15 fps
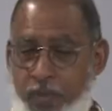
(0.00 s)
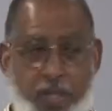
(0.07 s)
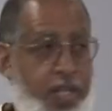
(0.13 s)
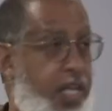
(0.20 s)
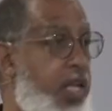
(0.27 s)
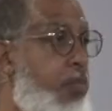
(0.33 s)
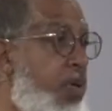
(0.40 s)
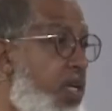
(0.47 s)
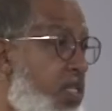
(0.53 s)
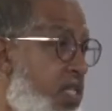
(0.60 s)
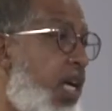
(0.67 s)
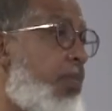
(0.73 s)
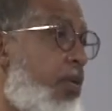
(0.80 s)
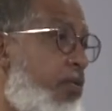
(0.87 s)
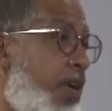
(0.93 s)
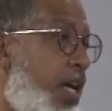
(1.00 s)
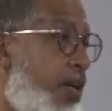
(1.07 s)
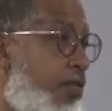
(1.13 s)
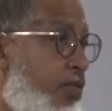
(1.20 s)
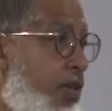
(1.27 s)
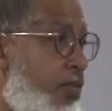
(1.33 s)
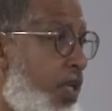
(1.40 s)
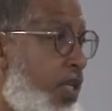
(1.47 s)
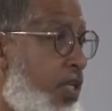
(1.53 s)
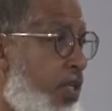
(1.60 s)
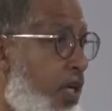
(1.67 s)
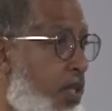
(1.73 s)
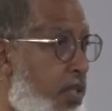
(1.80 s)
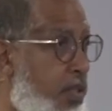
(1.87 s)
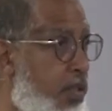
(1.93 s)
to keep us separated from each
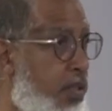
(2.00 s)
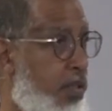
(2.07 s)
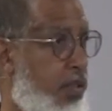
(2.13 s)
other,